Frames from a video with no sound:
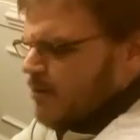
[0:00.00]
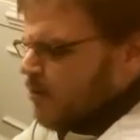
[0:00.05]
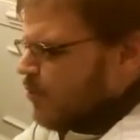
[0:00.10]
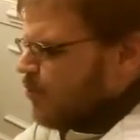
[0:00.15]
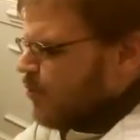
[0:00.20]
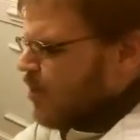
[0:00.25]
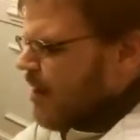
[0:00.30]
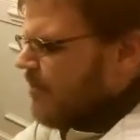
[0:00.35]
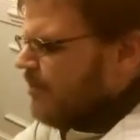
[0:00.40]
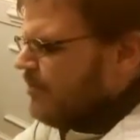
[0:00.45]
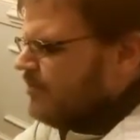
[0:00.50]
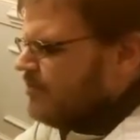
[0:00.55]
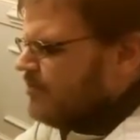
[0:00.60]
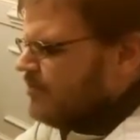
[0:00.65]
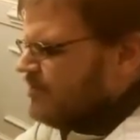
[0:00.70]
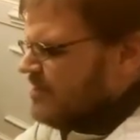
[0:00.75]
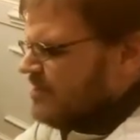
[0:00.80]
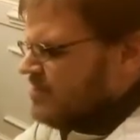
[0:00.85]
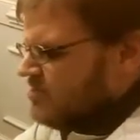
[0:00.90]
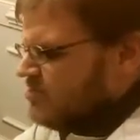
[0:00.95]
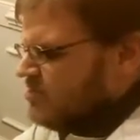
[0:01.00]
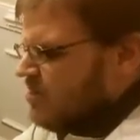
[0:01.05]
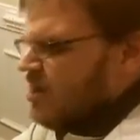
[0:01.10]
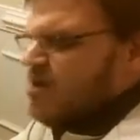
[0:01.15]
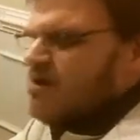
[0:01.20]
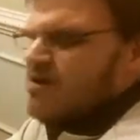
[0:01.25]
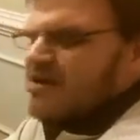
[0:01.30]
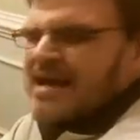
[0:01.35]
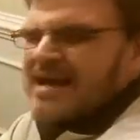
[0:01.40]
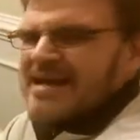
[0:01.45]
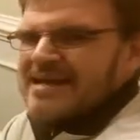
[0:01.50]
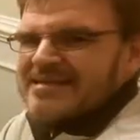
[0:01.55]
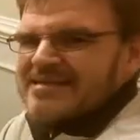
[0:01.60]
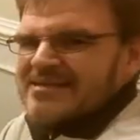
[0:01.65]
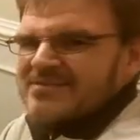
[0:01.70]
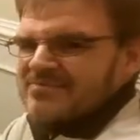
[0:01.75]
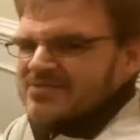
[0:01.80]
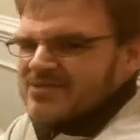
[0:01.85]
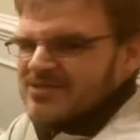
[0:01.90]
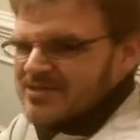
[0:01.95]
Will probably start as
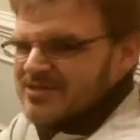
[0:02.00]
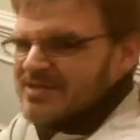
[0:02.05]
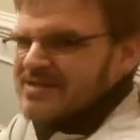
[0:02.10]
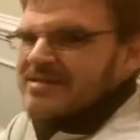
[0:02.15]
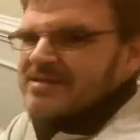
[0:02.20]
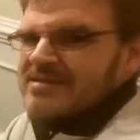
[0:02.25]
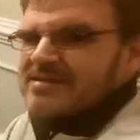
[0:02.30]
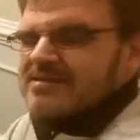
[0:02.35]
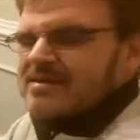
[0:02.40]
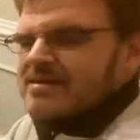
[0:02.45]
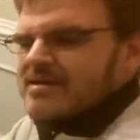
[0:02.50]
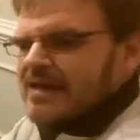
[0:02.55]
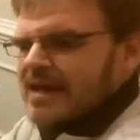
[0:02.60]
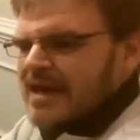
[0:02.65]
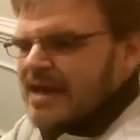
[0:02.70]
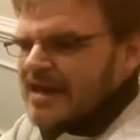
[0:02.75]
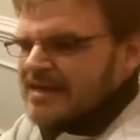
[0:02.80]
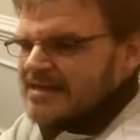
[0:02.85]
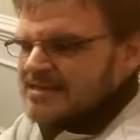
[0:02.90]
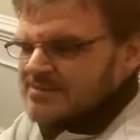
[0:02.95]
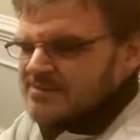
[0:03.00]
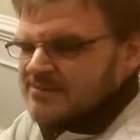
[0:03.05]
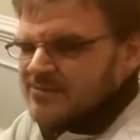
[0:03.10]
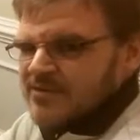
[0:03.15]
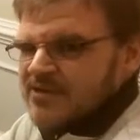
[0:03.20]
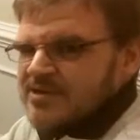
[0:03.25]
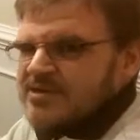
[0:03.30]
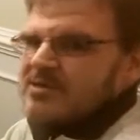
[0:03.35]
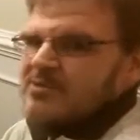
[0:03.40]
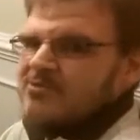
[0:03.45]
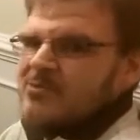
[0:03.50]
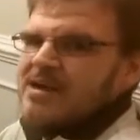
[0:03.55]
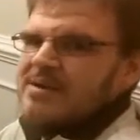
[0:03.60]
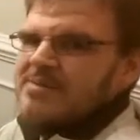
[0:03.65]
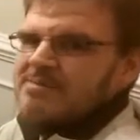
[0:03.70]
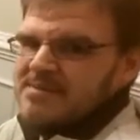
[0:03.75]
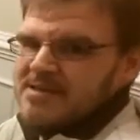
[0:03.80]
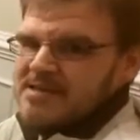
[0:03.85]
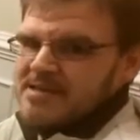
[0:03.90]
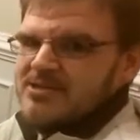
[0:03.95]
some sleet and some freezing
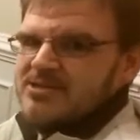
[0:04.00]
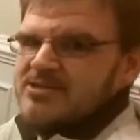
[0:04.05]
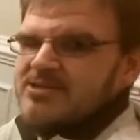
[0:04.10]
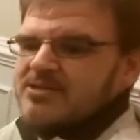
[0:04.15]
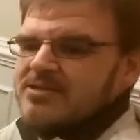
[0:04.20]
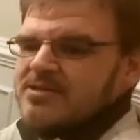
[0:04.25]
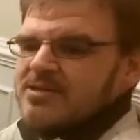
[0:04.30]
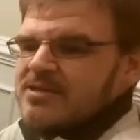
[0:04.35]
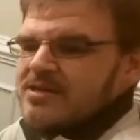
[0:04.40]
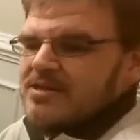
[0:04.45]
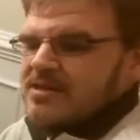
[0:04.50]
rain mixed,